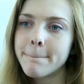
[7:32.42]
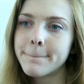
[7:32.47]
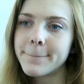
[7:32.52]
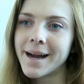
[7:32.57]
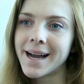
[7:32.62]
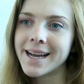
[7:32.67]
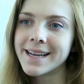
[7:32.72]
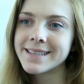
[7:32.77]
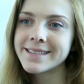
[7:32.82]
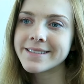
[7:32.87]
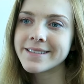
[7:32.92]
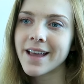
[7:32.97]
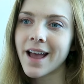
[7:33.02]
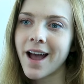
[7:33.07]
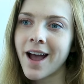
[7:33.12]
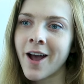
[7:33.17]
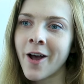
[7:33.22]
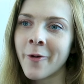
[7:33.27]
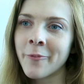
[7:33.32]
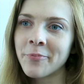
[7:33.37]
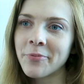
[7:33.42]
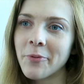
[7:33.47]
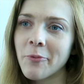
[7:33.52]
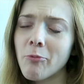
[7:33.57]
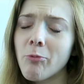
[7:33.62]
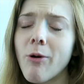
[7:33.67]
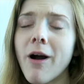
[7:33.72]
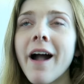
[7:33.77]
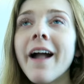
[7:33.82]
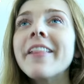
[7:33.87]
But
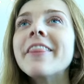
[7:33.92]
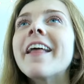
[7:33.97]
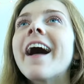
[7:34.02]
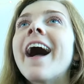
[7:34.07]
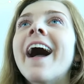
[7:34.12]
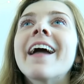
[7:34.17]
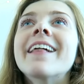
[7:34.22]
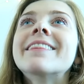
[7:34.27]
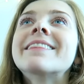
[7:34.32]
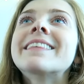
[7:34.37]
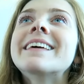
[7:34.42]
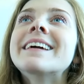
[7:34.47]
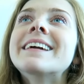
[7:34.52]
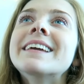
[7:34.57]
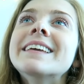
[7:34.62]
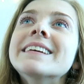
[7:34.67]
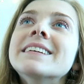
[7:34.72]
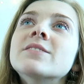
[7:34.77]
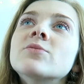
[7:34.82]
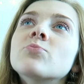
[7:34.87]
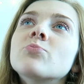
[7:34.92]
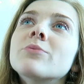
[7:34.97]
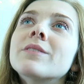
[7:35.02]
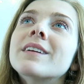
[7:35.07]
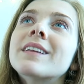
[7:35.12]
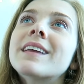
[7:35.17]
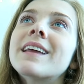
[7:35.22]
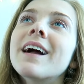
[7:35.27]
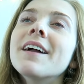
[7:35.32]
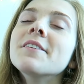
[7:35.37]
one that I think is
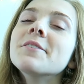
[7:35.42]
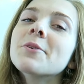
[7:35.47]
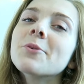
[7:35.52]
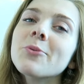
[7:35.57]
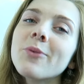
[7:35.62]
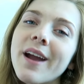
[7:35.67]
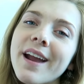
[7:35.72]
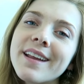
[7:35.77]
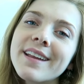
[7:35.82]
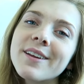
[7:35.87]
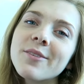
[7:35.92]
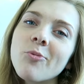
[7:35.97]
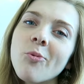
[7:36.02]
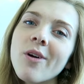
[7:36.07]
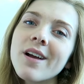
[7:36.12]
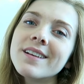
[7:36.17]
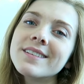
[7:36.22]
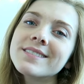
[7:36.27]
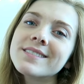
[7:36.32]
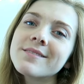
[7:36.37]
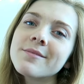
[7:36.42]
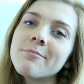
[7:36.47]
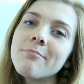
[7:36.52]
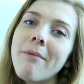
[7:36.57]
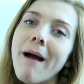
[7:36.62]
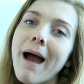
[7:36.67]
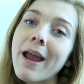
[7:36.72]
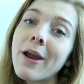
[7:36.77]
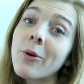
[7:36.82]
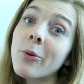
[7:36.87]
really underrated was
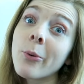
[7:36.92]
my